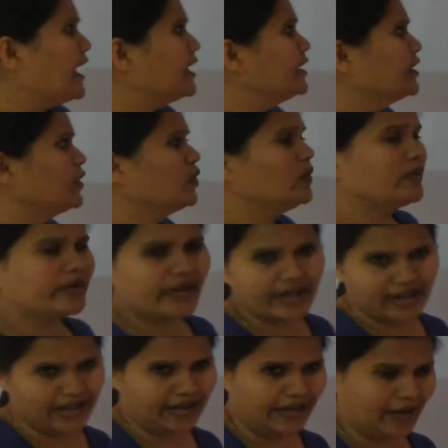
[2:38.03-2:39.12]
new
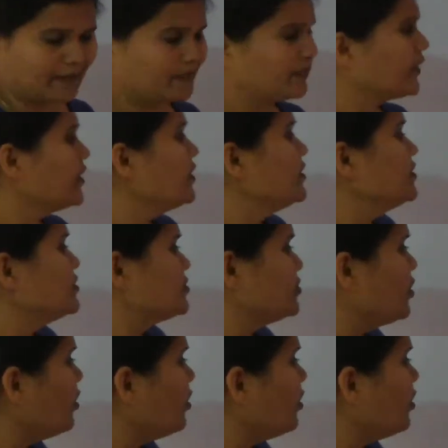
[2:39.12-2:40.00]
DNA. So